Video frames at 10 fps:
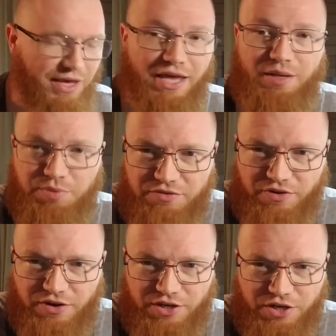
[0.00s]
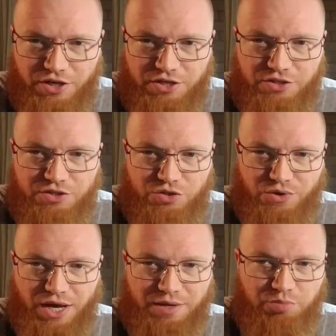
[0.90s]
and to be very good, you
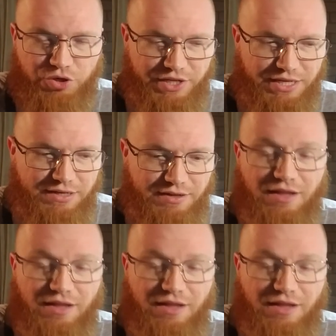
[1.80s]
got to put in